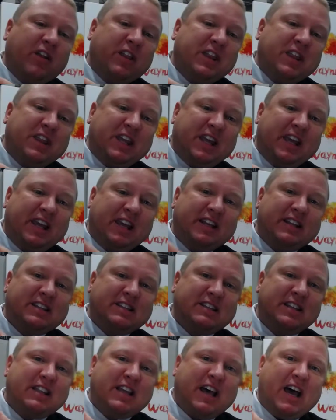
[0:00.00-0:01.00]
the
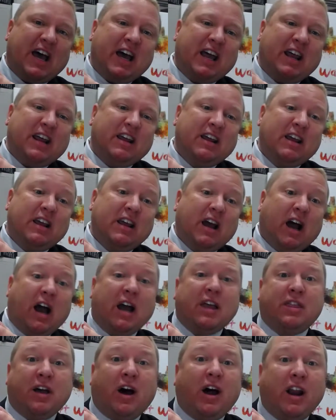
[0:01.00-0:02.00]
things that I
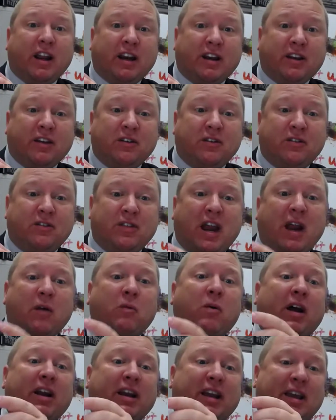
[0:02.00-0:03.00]
thought I knew that I
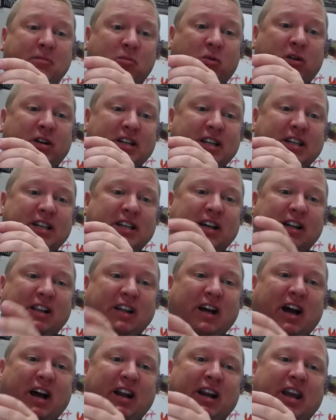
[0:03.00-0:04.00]
wanted to get more detail
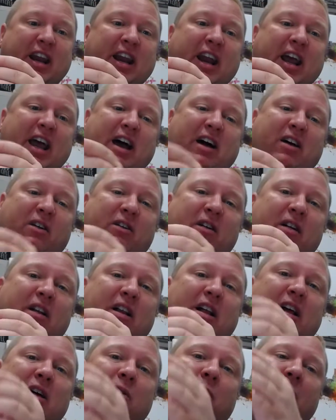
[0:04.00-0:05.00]
on. And now
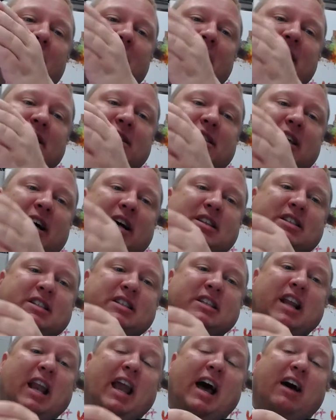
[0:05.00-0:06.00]
what this does is
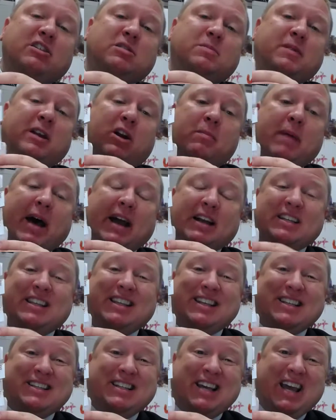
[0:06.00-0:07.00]
it allows me to go back to
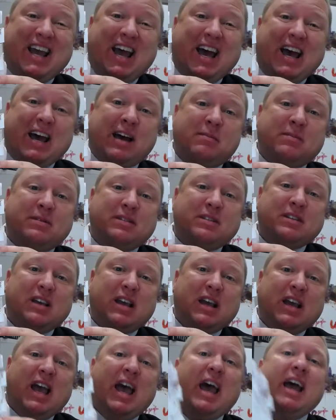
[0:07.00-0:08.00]
these tabs
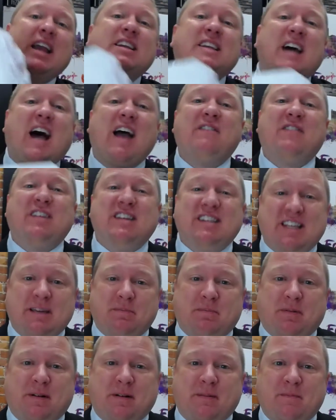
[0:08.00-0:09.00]
and dive in
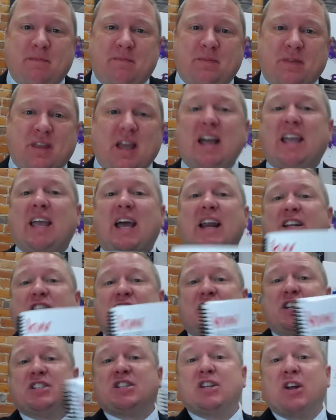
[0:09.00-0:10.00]
deeper. Again, it's
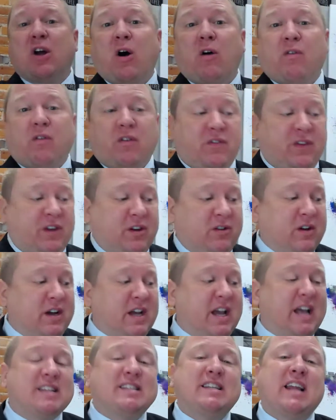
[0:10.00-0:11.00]
just an overview.
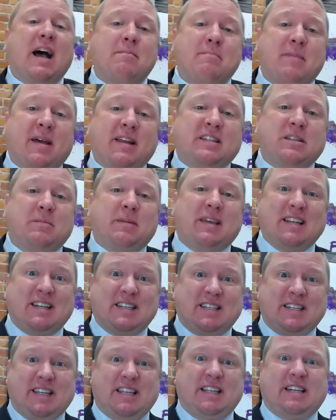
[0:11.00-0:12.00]
It's not meant to be a
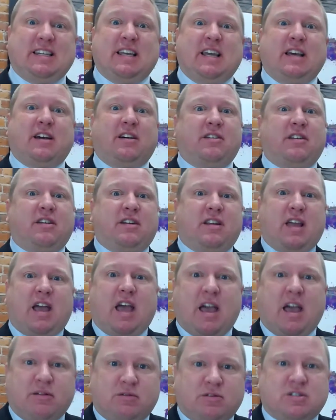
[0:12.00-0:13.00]
detailed
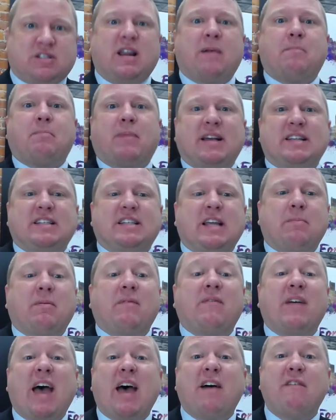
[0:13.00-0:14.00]
step by step
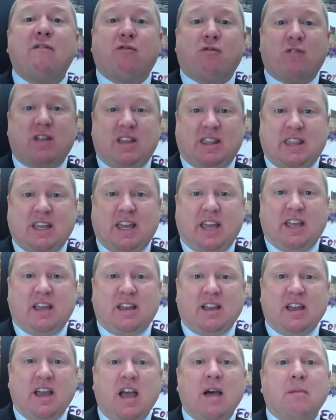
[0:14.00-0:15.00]
of
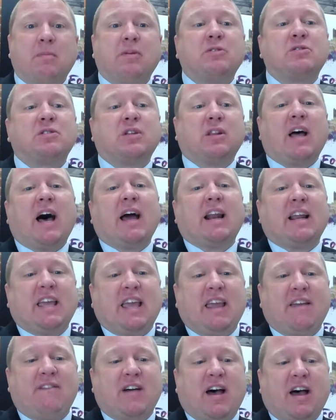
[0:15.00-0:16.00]
everything, but there's a lot of
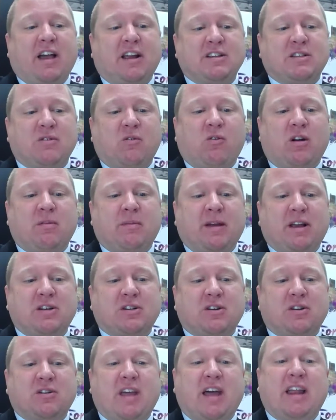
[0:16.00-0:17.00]
key values that want to make
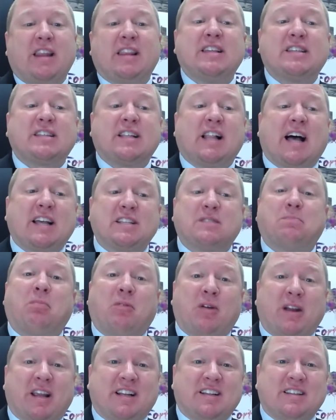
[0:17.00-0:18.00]
sure that this class
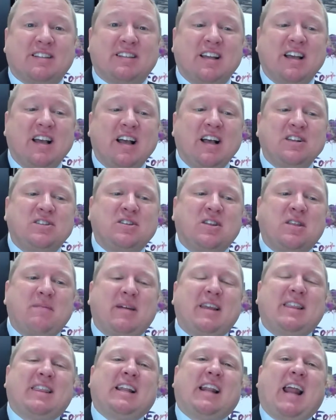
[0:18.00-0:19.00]
brings. So the
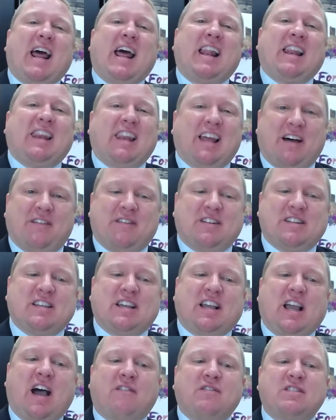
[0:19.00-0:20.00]
main thing that I loved is
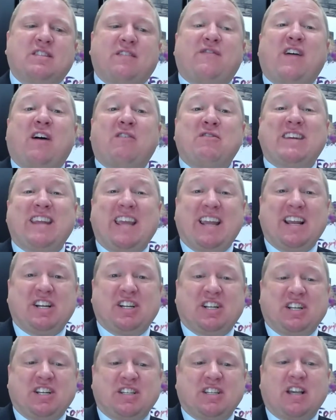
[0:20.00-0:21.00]
it covers the
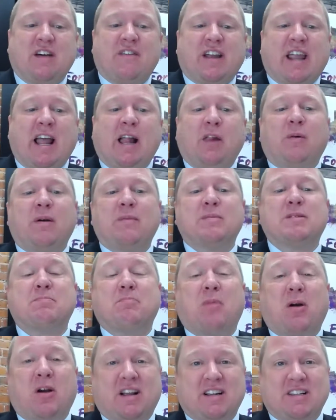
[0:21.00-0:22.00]
foundations of a Keller Williams
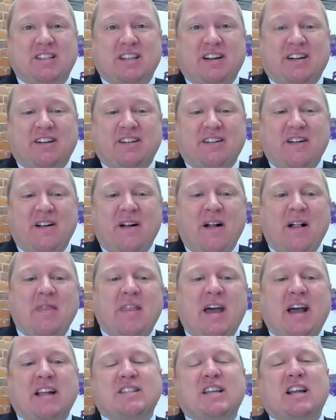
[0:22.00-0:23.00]
Market Center.
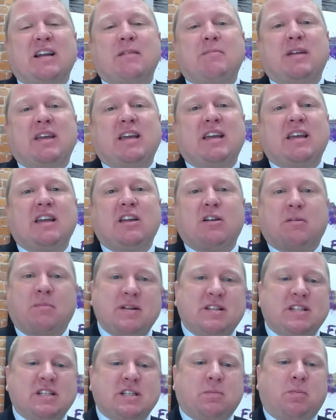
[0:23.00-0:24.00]
That's going to be your
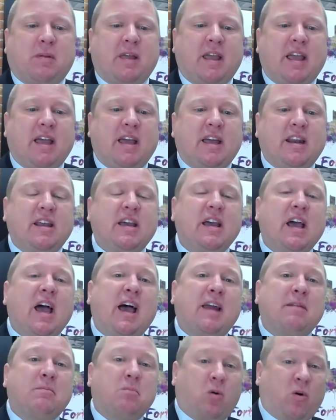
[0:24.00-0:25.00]
business plan
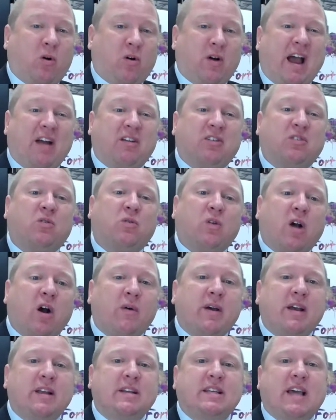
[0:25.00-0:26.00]
and more, how to grow
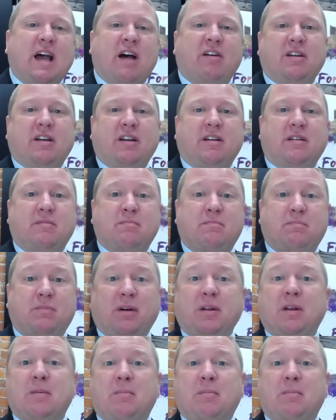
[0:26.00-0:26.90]
it, how to build